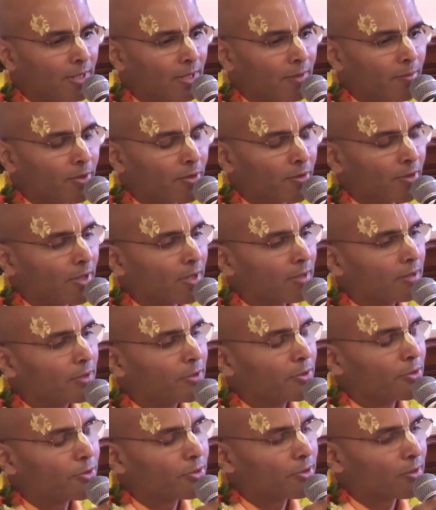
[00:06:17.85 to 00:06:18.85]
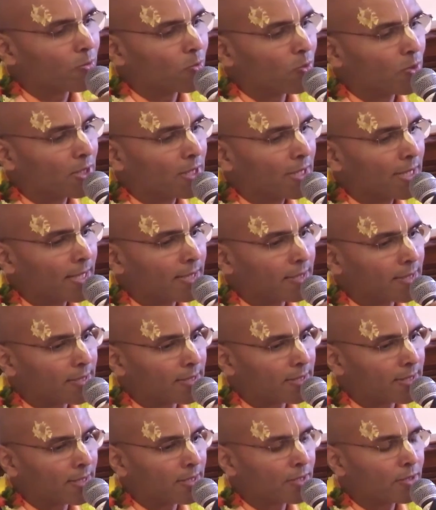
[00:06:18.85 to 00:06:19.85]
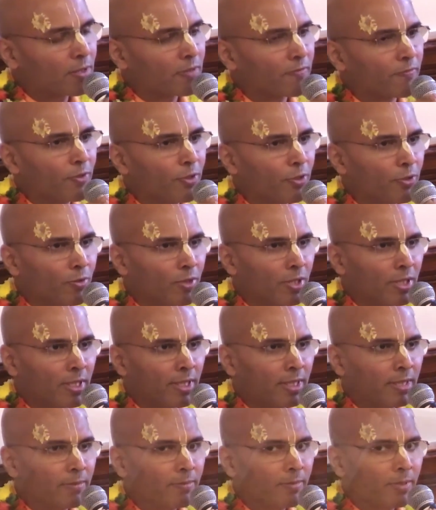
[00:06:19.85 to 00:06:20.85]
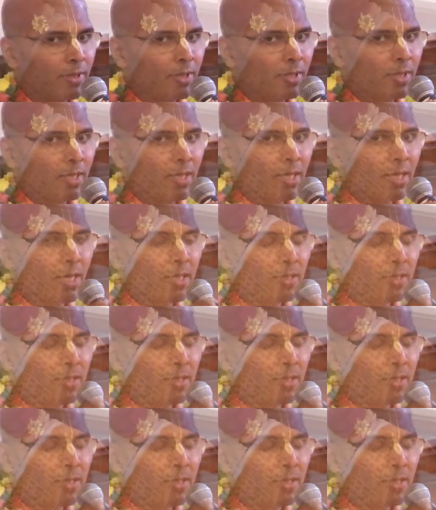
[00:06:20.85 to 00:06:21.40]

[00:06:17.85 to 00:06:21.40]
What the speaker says: but rather you should work as a sense of duty, as a